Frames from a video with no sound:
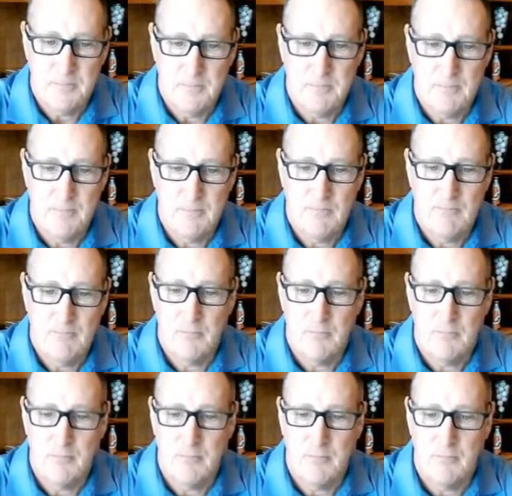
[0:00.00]

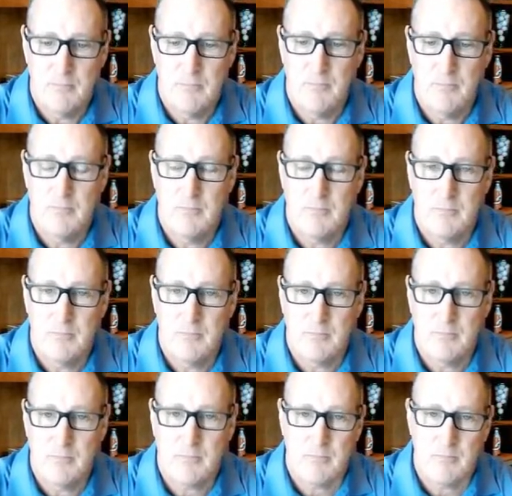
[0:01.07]

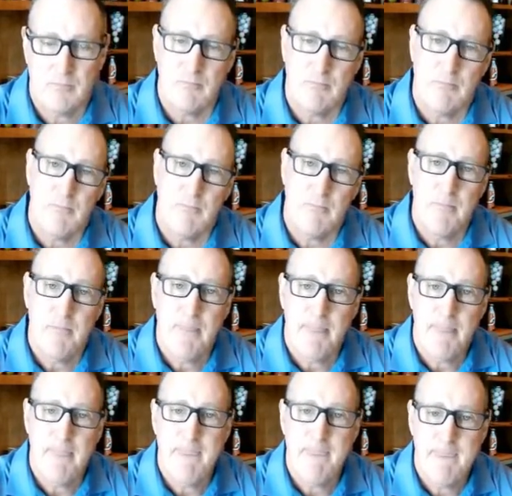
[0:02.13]

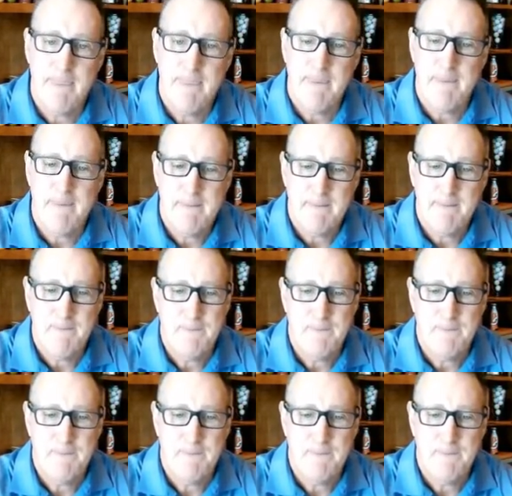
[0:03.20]
The person shown says nothing.